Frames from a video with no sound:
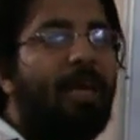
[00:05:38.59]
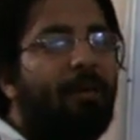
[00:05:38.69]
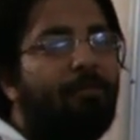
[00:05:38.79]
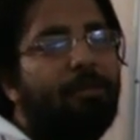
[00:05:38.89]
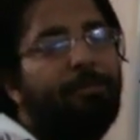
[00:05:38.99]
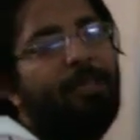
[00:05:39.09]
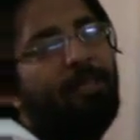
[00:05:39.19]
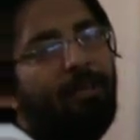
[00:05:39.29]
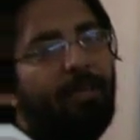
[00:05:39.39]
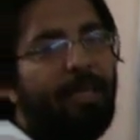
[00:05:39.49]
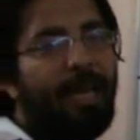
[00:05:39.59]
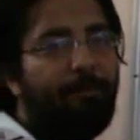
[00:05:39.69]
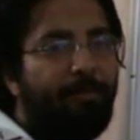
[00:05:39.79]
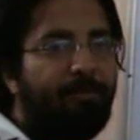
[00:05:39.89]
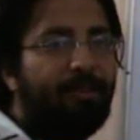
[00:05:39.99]
I was particularly
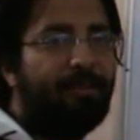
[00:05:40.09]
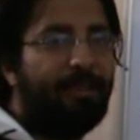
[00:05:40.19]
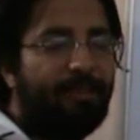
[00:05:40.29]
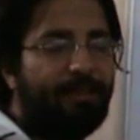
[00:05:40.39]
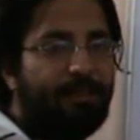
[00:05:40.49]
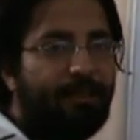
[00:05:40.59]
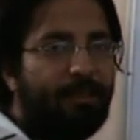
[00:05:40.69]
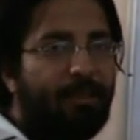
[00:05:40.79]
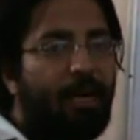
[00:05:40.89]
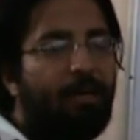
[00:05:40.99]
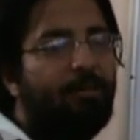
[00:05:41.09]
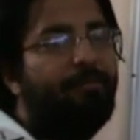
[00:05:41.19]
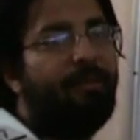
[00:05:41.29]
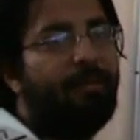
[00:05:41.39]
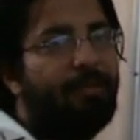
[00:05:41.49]
happy with the things, uh, how
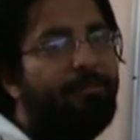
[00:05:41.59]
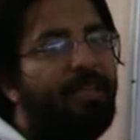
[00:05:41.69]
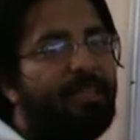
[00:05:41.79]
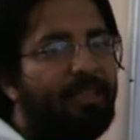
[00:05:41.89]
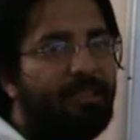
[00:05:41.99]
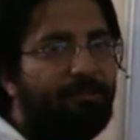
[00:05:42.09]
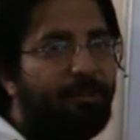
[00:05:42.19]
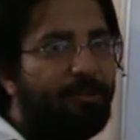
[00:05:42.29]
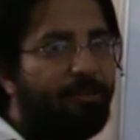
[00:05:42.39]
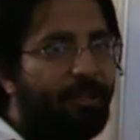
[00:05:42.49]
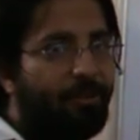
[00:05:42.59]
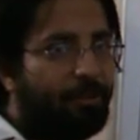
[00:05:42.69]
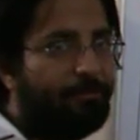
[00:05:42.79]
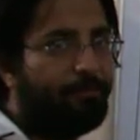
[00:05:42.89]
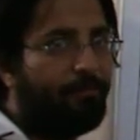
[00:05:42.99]
the, the way things were going
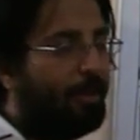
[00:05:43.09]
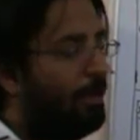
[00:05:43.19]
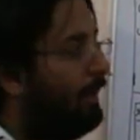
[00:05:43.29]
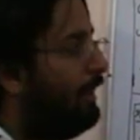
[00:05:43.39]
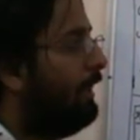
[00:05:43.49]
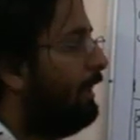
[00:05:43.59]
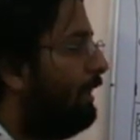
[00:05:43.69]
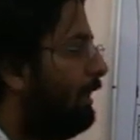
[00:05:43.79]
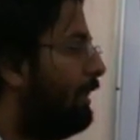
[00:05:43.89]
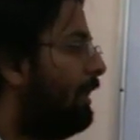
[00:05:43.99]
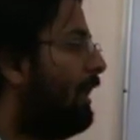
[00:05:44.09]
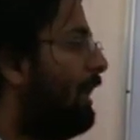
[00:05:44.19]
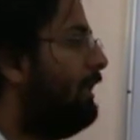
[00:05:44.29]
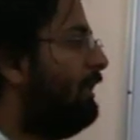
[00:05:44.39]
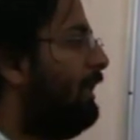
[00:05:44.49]
on. Uh,
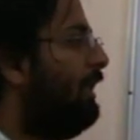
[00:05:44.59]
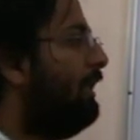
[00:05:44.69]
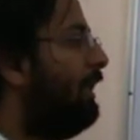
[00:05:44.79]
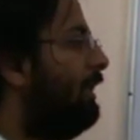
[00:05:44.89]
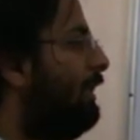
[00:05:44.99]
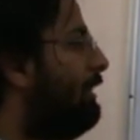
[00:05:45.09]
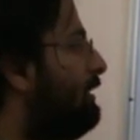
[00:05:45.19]
until and unless